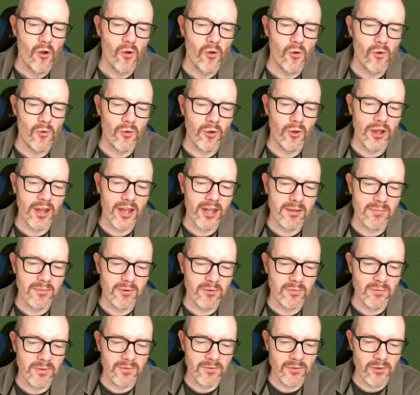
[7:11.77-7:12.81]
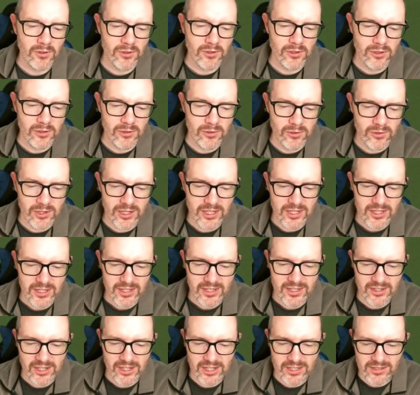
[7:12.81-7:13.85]
Okay, but we've got the corner,
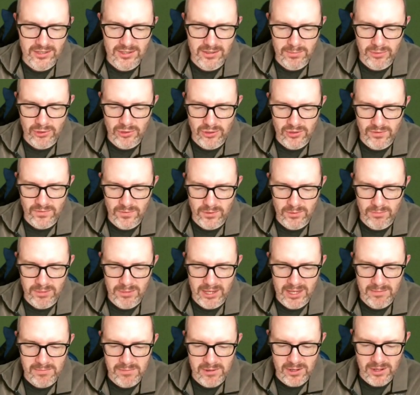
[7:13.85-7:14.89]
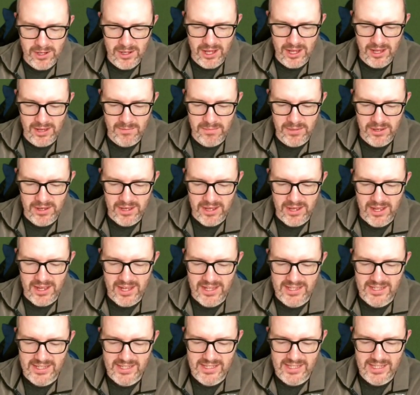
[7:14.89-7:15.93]
a chance to push a few people up.
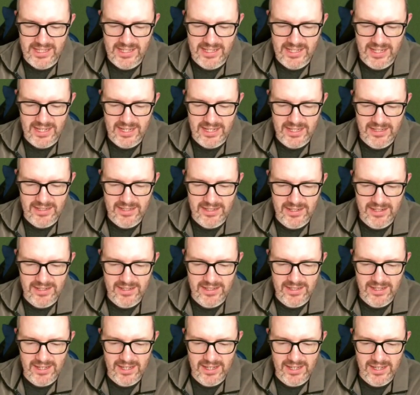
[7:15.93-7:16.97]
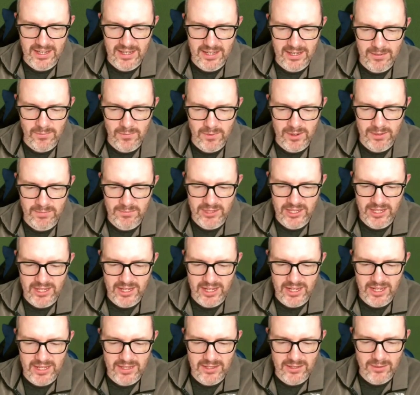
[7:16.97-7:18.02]
Sisse is going to take it. He whips it
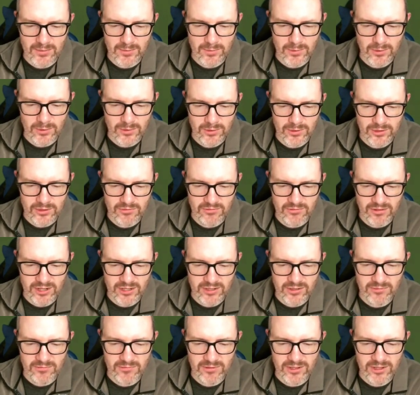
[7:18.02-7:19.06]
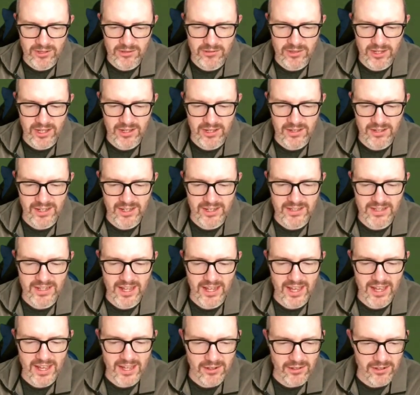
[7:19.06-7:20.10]
in towards Russell. Russell can't get his
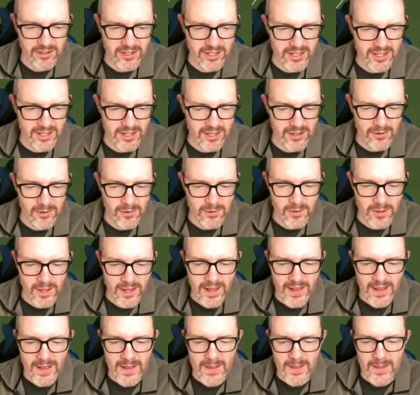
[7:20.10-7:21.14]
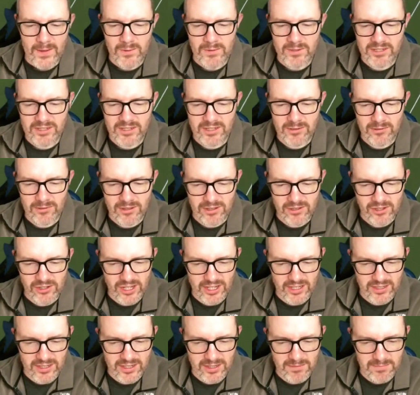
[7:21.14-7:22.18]
head on it, though. We've still got a
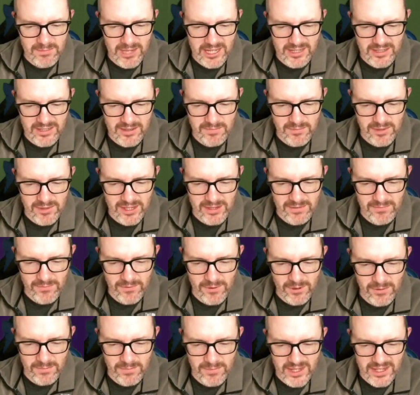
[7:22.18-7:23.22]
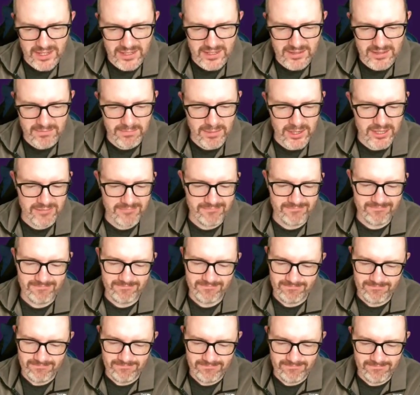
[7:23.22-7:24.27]
chance to make something from this, but
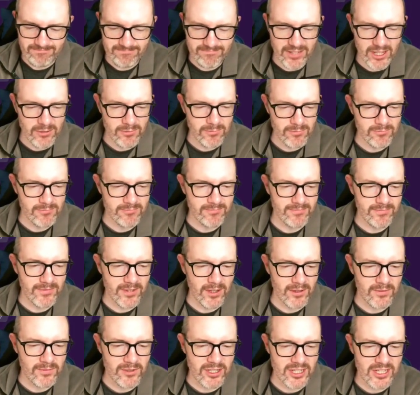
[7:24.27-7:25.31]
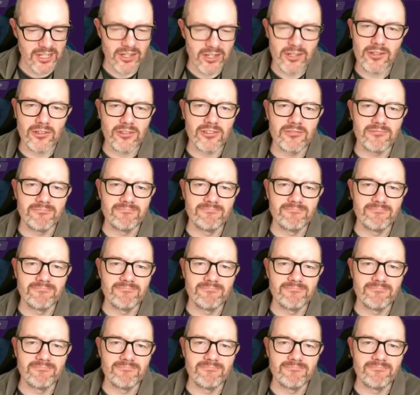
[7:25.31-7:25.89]
nope, obviously not.